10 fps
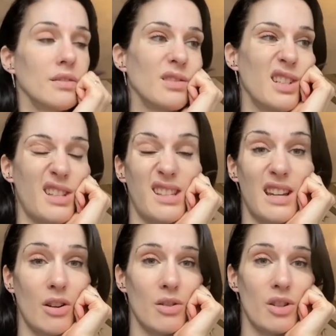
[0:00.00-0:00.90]
as I said,
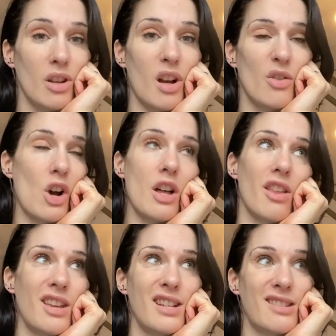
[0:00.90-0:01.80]
I've got other
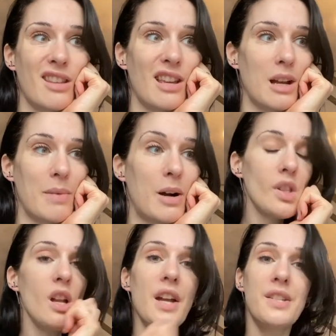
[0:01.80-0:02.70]
things to think
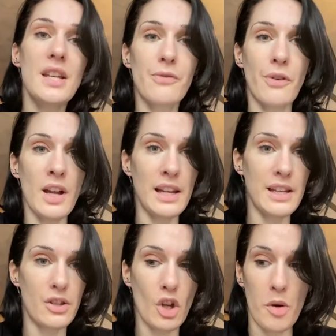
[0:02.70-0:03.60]
about. I did finally
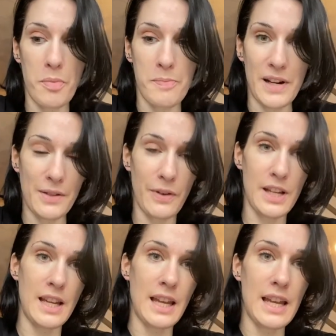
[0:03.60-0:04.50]
stop
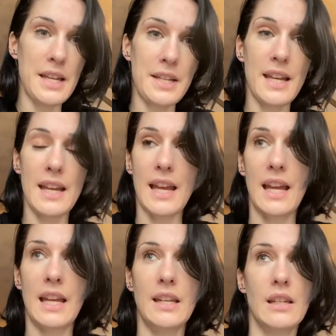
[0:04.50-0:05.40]
breastfeeding Edie
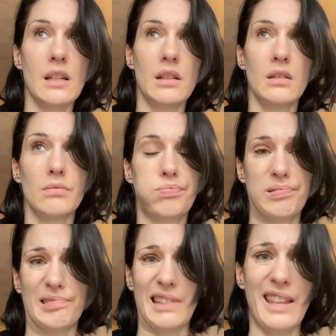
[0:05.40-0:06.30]
in,
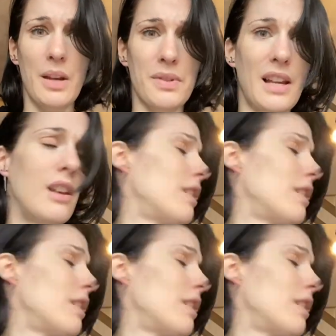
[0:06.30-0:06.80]
I think it was like,